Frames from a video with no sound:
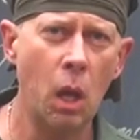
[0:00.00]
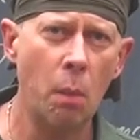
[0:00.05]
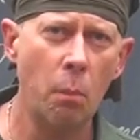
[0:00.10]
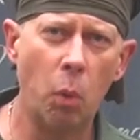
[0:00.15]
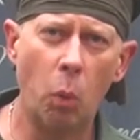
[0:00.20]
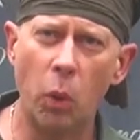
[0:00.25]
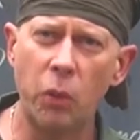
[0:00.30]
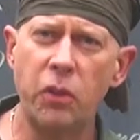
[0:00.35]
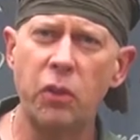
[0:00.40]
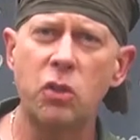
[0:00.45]

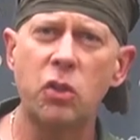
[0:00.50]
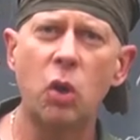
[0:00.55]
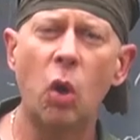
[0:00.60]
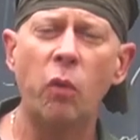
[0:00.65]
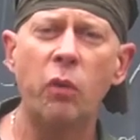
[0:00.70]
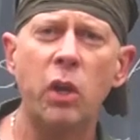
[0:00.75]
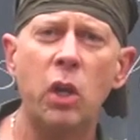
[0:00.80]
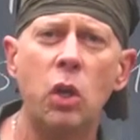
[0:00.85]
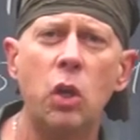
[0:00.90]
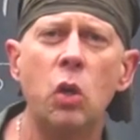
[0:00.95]
But what the
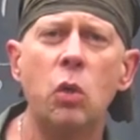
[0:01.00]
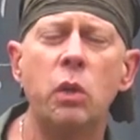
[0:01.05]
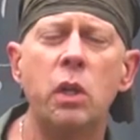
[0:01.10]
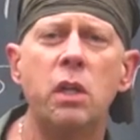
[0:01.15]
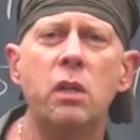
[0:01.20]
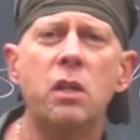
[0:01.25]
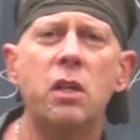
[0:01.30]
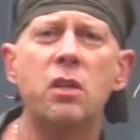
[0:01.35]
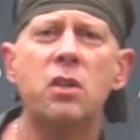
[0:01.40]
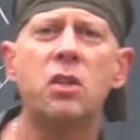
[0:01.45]
Soviet
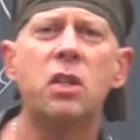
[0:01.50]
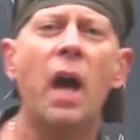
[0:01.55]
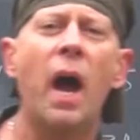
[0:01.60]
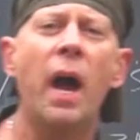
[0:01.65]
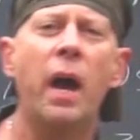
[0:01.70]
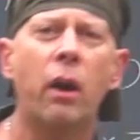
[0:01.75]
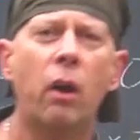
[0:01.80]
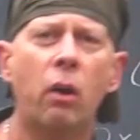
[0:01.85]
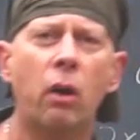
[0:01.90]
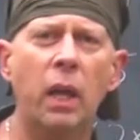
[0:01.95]
Union
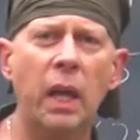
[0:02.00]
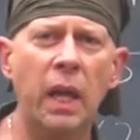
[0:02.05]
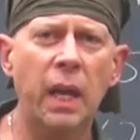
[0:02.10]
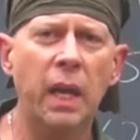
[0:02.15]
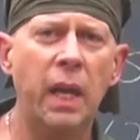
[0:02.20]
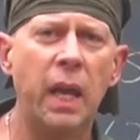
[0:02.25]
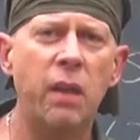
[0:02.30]
desired